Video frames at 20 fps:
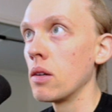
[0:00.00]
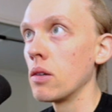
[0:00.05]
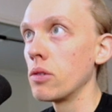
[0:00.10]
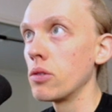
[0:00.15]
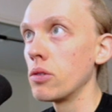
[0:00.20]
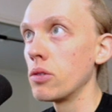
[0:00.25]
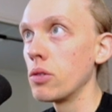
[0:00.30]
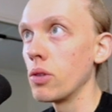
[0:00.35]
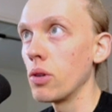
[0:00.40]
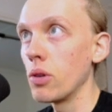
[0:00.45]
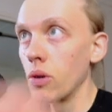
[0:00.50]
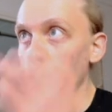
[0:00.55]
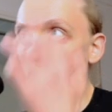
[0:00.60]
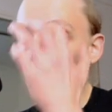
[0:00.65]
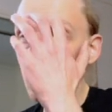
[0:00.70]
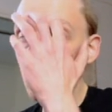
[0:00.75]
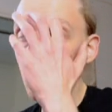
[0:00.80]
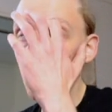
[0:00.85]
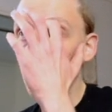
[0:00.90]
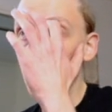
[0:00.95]

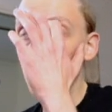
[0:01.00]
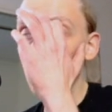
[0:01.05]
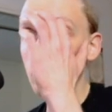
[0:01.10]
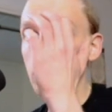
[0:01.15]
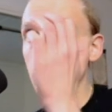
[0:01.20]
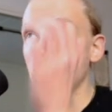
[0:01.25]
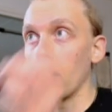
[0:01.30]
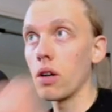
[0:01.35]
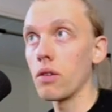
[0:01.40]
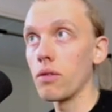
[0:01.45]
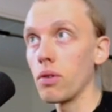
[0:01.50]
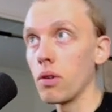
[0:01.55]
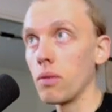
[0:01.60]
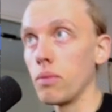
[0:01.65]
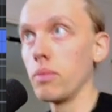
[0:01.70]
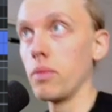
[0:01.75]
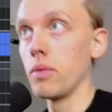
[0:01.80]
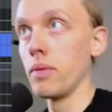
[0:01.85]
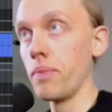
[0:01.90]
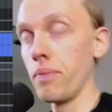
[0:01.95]
So we'll start
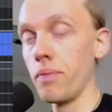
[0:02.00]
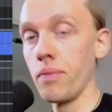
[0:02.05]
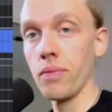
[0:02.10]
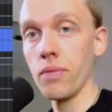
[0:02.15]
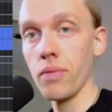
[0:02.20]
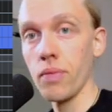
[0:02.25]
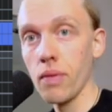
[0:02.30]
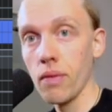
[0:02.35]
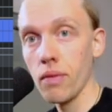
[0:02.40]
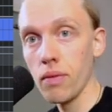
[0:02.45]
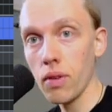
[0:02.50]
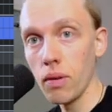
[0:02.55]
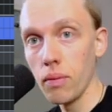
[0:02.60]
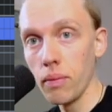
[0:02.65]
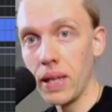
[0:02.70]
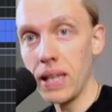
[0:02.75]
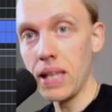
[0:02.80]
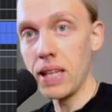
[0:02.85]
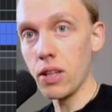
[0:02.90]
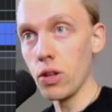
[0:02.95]
from
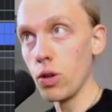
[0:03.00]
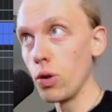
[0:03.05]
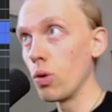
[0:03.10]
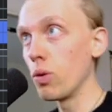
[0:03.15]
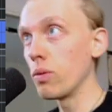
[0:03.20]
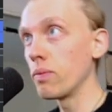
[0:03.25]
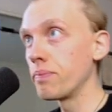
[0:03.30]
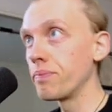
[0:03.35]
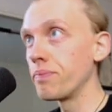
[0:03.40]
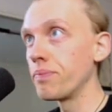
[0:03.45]
EQ.